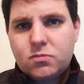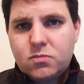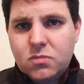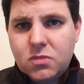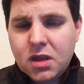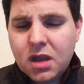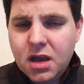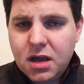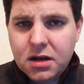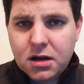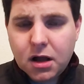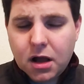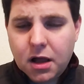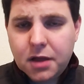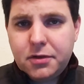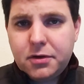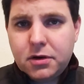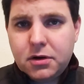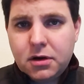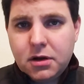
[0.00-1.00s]
and
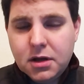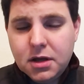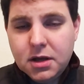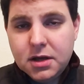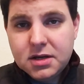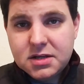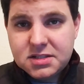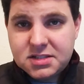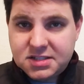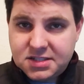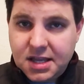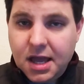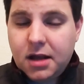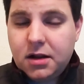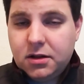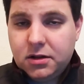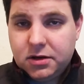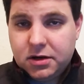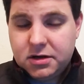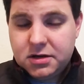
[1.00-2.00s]
other
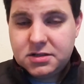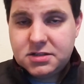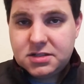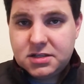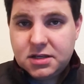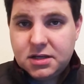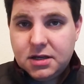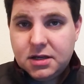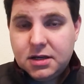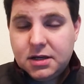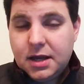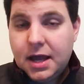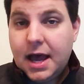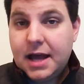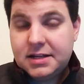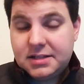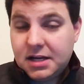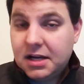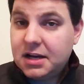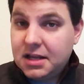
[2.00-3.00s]
settlers
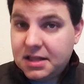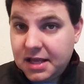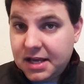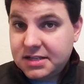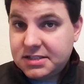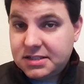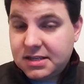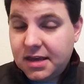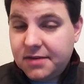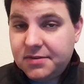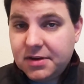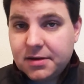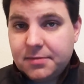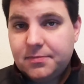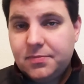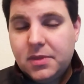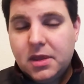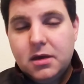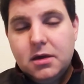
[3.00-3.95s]
had done a Thanksgiving.